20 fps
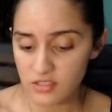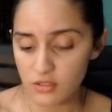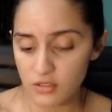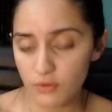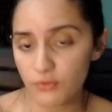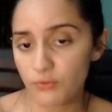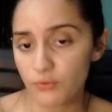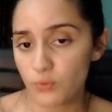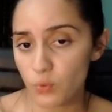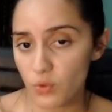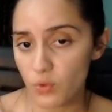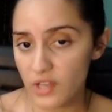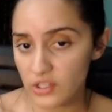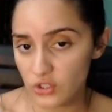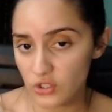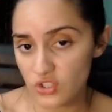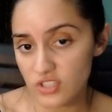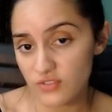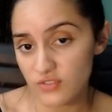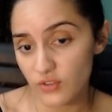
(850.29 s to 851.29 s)
The Fool
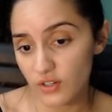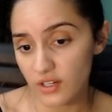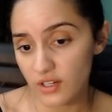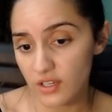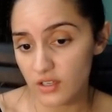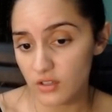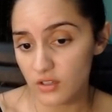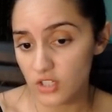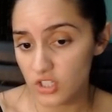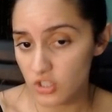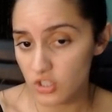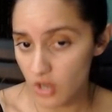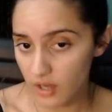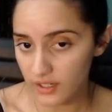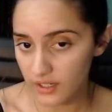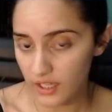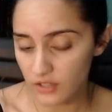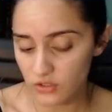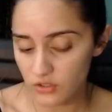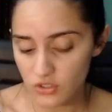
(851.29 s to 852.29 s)
energy is very
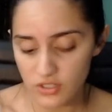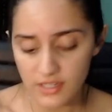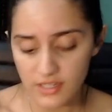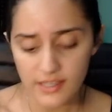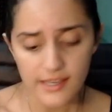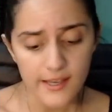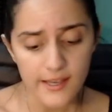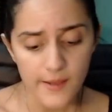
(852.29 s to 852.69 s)
young energy,